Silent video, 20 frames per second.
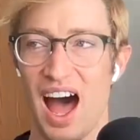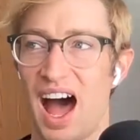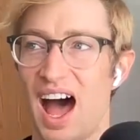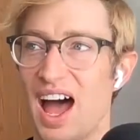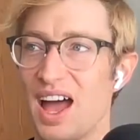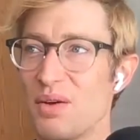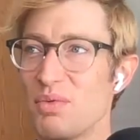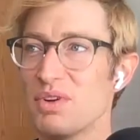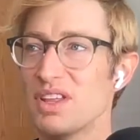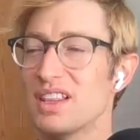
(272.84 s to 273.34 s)

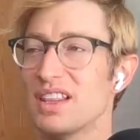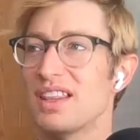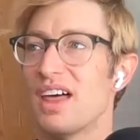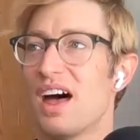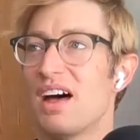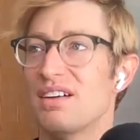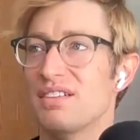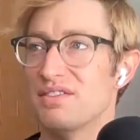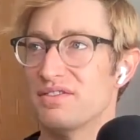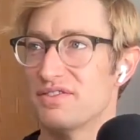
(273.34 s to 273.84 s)
I would
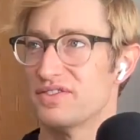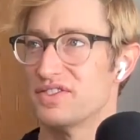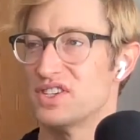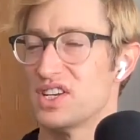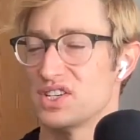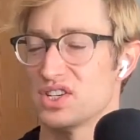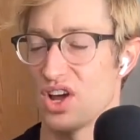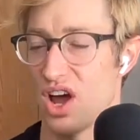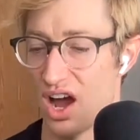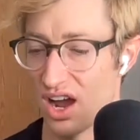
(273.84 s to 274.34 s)
love
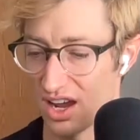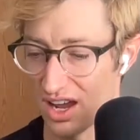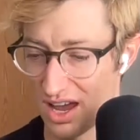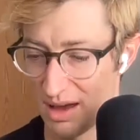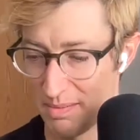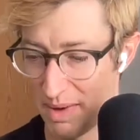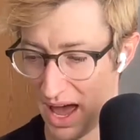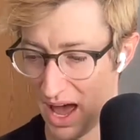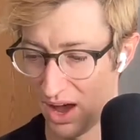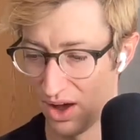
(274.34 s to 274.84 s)
to talk
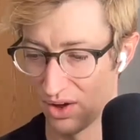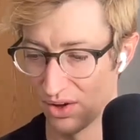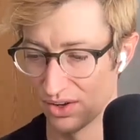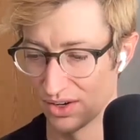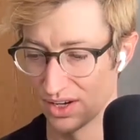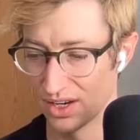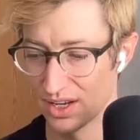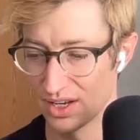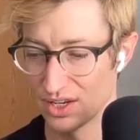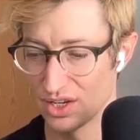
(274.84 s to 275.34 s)

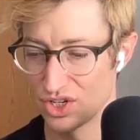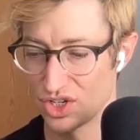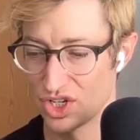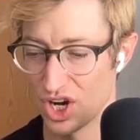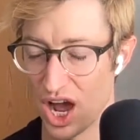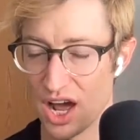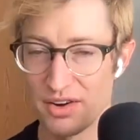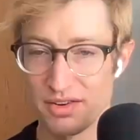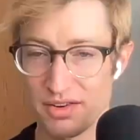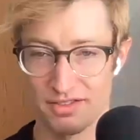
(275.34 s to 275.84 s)
about
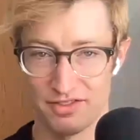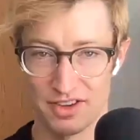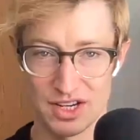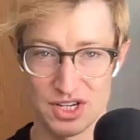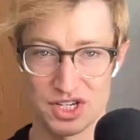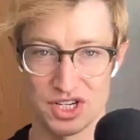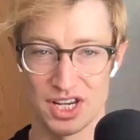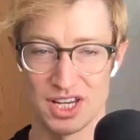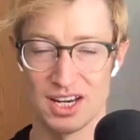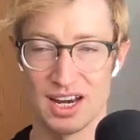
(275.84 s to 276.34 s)
genre
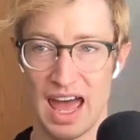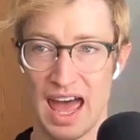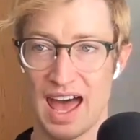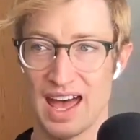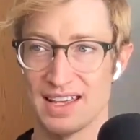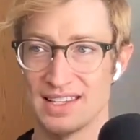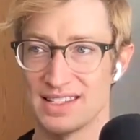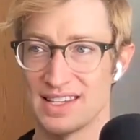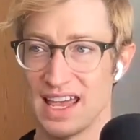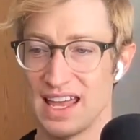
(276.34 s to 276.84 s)
fiction
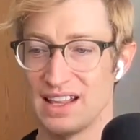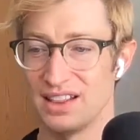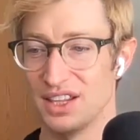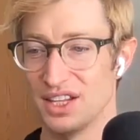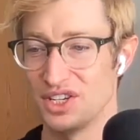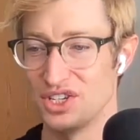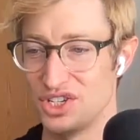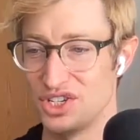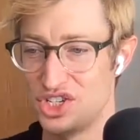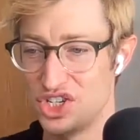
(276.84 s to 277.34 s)
as a mm.
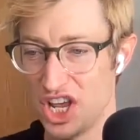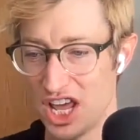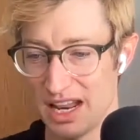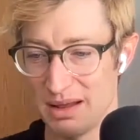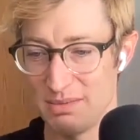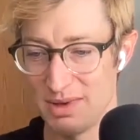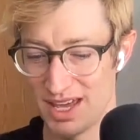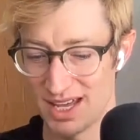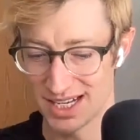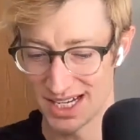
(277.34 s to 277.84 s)

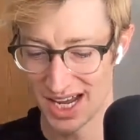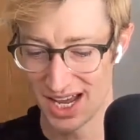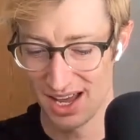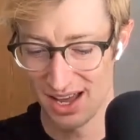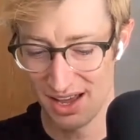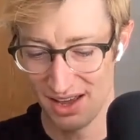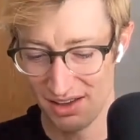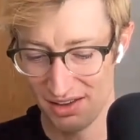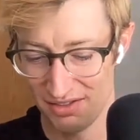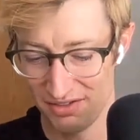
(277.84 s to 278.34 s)
legitimate. Mm
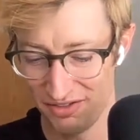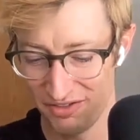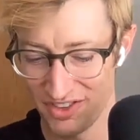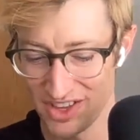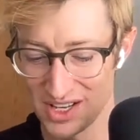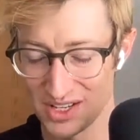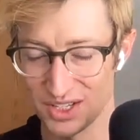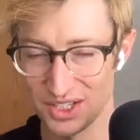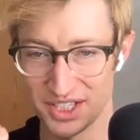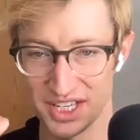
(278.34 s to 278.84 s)

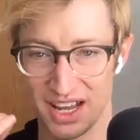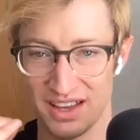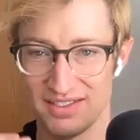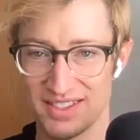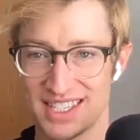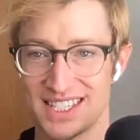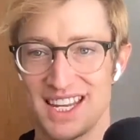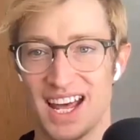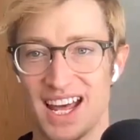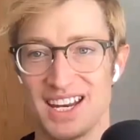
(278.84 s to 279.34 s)
field
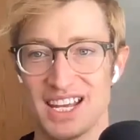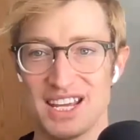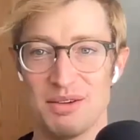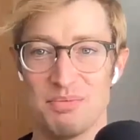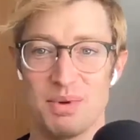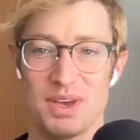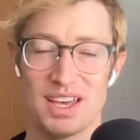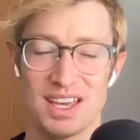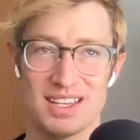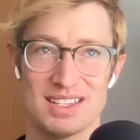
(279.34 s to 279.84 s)
of study
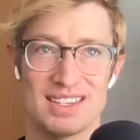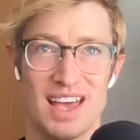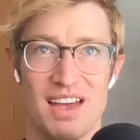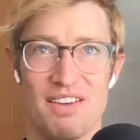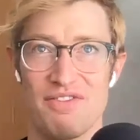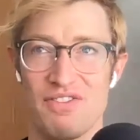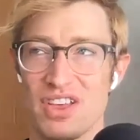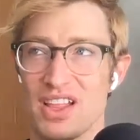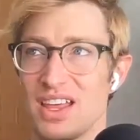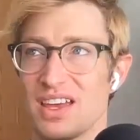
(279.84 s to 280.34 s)
because
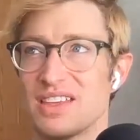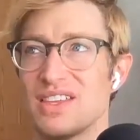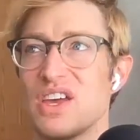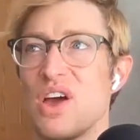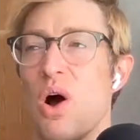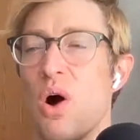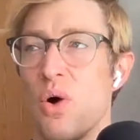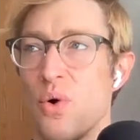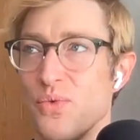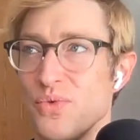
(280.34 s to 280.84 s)
I feel like mm -hmm.
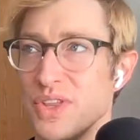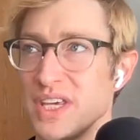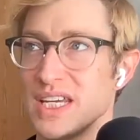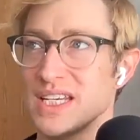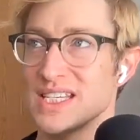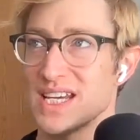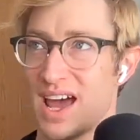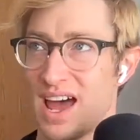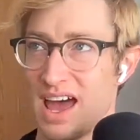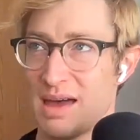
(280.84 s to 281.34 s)
the mm-hmm.
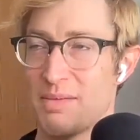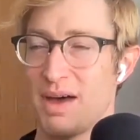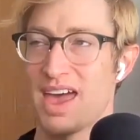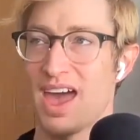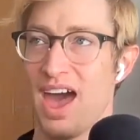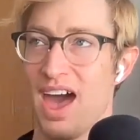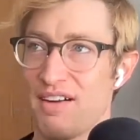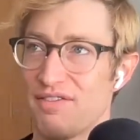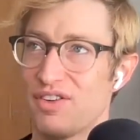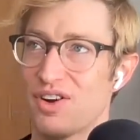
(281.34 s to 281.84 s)
only time
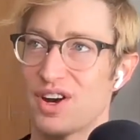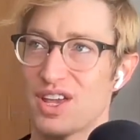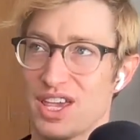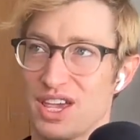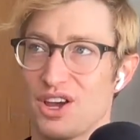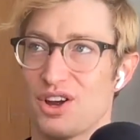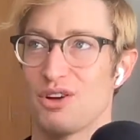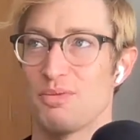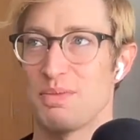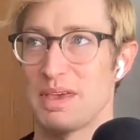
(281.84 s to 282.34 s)
I ever
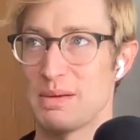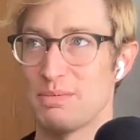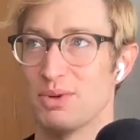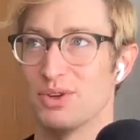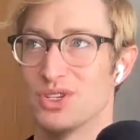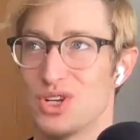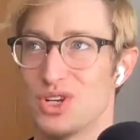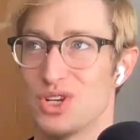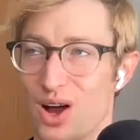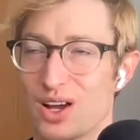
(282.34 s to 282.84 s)
hear
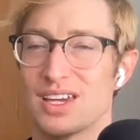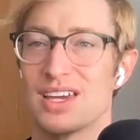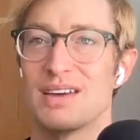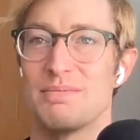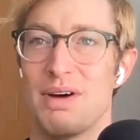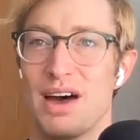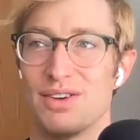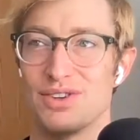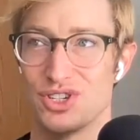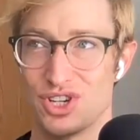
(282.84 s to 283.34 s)
people talking
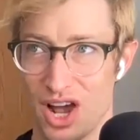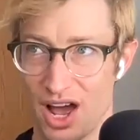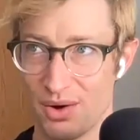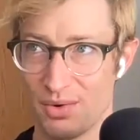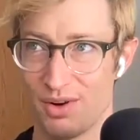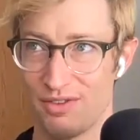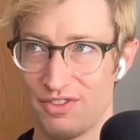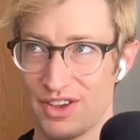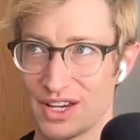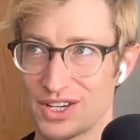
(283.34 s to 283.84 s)
about
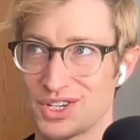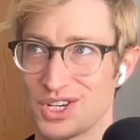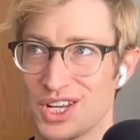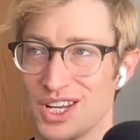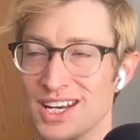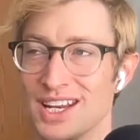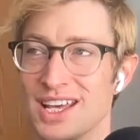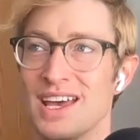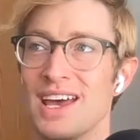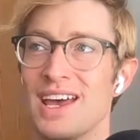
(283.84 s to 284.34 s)
genre
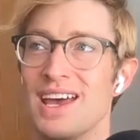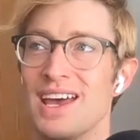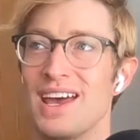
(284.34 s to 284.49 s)
fiction